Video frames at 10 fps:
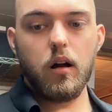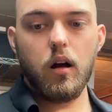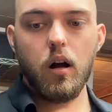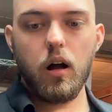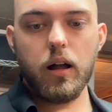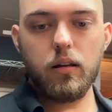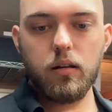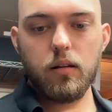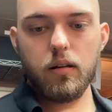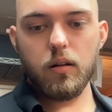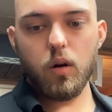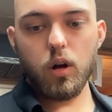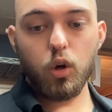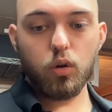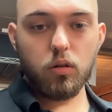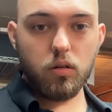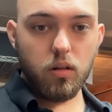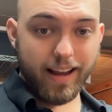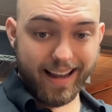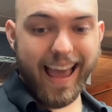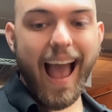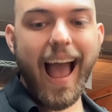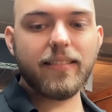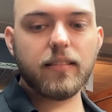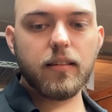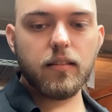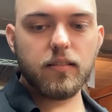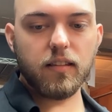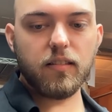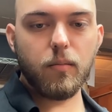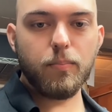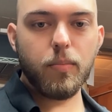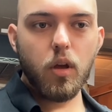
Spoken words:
on like a cast system.